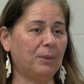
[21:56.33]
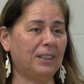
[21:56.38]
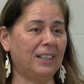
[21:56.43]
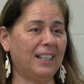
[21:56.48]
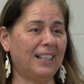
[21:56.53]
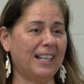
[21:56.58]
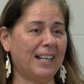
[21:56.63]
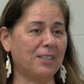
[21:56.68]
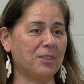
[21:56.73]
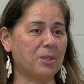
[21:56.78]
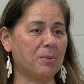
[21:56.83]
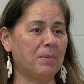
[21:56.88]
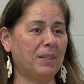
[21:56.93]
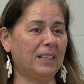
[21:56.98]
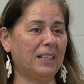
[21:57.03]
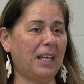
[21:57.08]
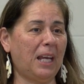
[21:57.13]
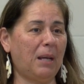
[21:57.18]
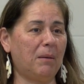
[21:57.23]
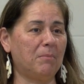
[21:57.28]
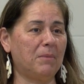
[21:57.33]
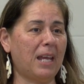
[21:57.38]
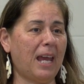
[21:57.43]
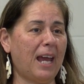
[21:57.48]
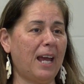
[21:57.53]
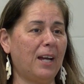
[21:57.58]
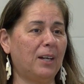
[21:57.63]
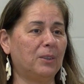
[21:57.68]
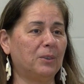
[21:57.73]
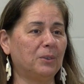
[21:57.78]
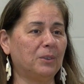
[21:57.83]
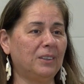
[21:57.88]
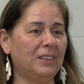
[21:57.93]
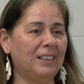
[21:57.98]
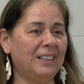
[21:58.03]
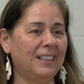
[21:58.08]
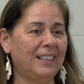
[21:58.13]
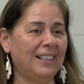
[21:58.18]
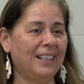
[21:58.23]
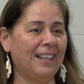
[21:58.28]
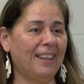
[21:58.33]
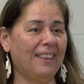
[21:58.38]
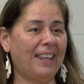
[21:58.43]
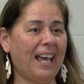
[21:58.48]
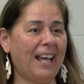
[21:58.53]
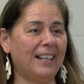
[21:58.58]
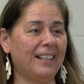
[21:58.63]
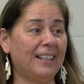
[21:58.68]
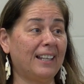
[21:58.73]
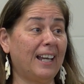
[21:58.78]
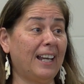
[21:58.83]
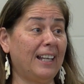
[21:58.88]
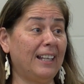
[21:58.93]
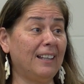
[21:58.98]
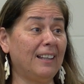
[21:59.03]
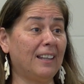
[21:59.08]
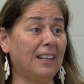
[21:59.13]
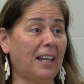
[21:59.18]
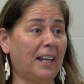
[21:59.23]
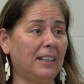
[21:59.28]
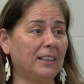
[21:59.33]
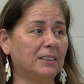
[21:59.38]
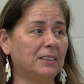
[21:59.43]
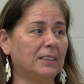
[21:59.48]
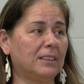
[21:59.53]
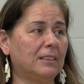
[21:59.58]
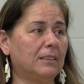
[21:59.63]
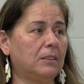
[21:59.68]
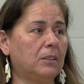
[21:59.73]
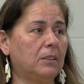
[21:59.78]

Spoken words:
when the announcement came down that night, thanks